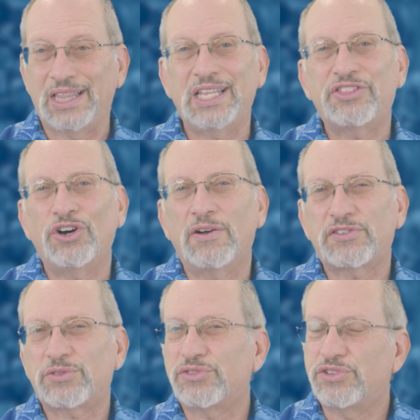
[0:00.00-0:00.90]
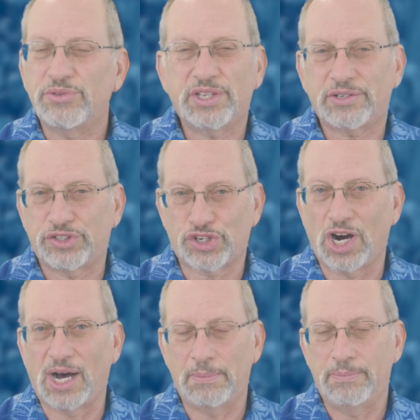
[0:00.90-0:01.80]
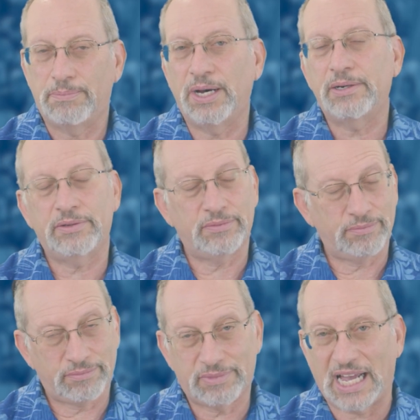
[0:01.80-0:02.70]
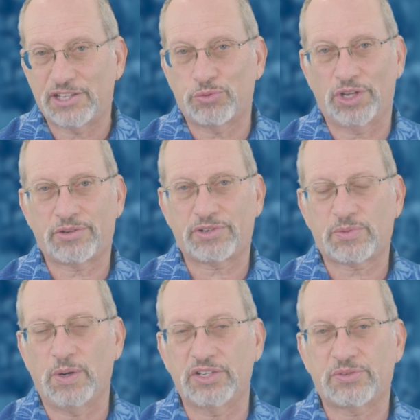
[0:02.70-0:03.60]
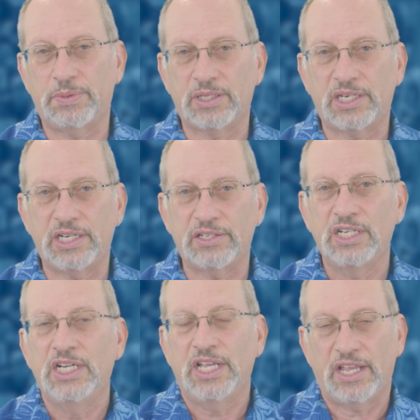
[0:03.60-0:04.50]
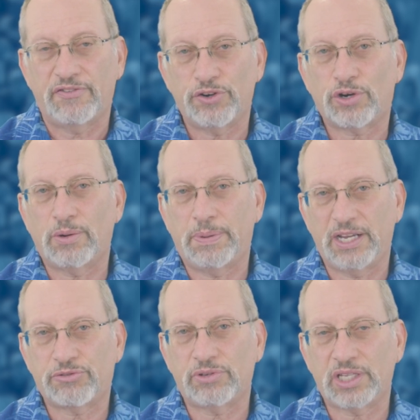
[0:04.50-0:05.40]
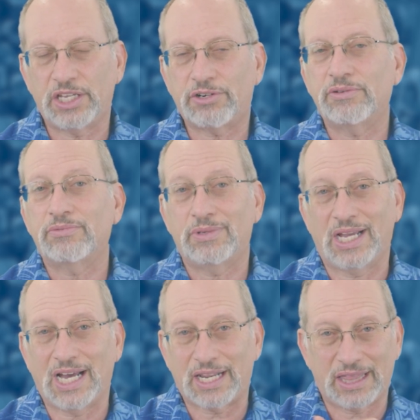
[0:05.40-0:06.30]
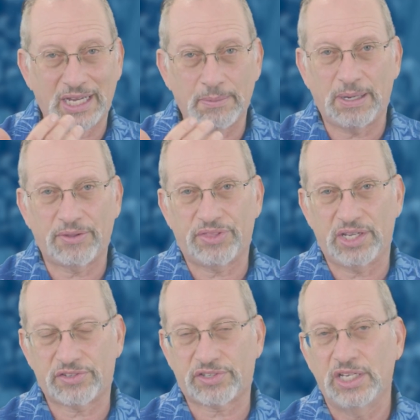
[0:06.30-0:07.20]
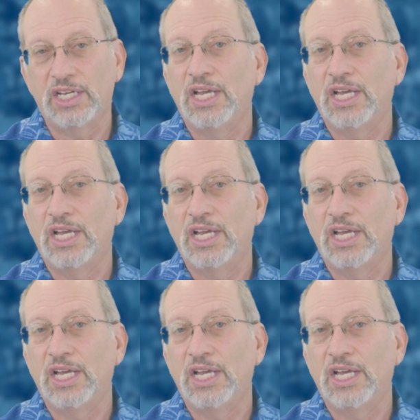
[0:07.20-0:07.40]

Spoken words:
Let the officers do their job, but that's one of the responsibilities. If you're a patron leader, you got to think about this.